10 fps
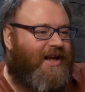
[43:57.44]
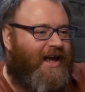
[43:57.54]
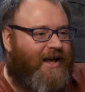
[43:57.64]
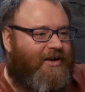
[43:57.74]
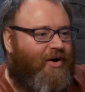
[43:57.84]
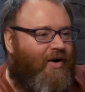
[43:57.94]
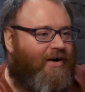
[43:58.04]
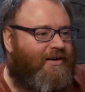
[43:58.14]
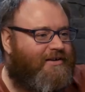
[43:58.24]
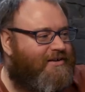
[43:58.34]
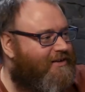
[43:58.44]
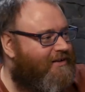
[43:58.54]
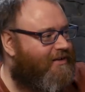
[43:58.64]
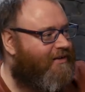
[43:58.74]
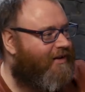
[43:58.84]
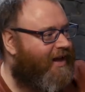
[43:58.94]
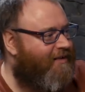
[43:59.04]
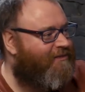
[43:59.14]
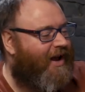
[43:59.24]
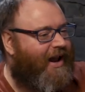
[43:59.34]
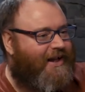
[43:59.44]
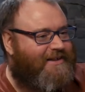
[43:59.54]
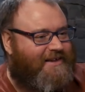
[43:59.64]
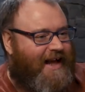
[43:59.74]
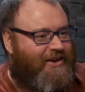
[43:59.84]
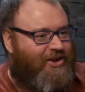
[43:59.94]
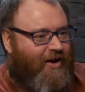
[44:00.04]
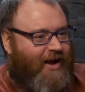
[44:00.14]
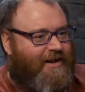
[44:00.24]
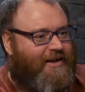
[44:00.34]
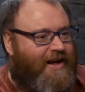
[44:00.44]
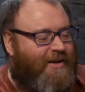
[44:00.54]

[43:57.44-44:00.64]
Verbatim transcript: he got, he found out his dad died, and